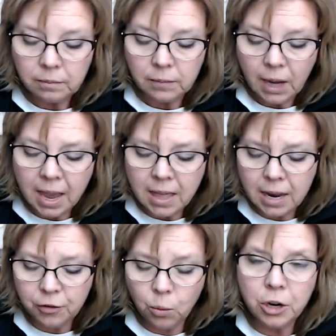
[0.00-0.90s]
and then
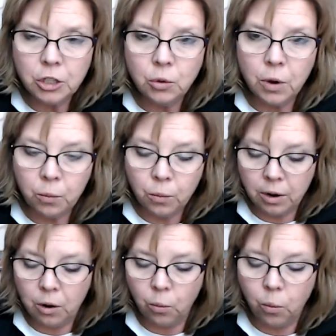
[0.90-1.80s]
if you want to do
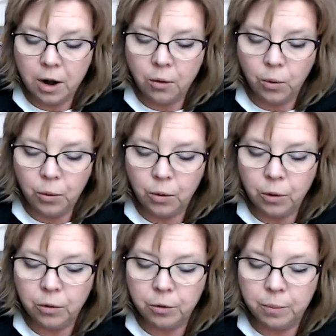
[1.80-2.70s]
one-on-one work
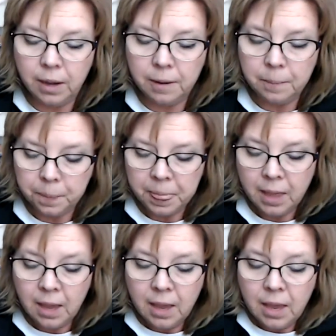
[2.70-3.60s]
with me,
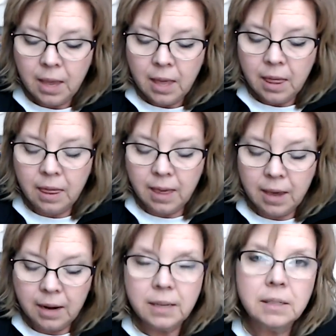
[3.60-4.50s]

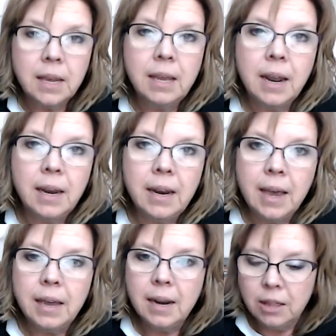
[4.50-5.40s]
then it's
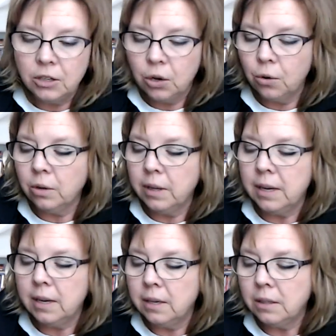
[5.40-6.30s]
888, and the total
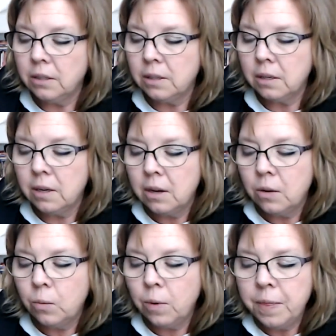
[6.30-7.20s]
is
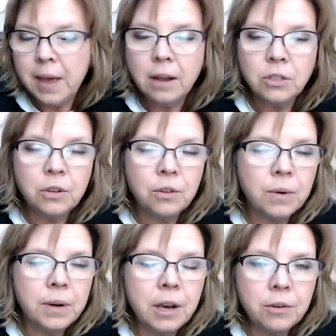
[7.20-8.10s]

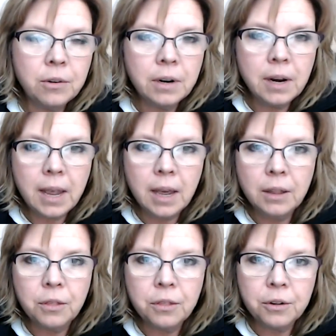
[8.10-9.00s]

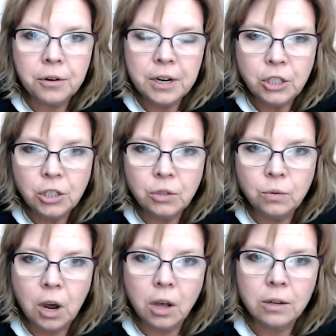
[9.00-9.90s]

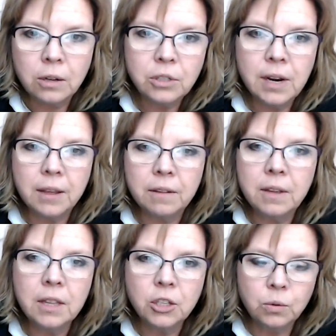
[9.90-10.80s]
$1,332. Now, the thing
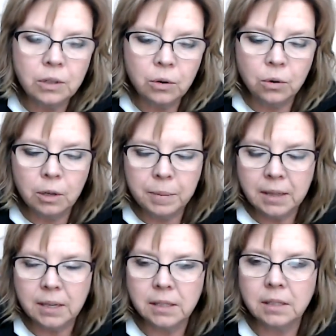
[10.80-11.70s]
that's really cool about
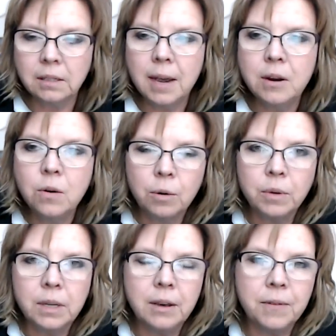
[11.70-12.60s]
this is I
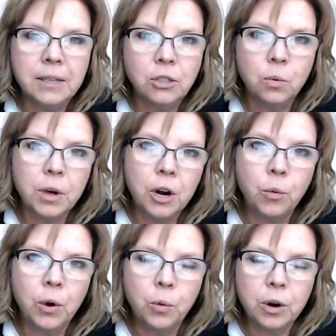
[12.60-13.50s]
normally, if I do
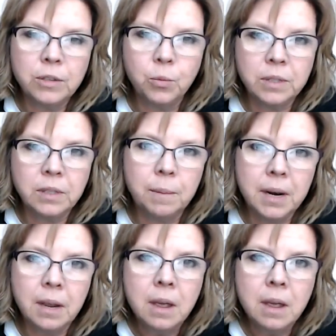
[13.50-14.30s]
one-on-one works with somebody,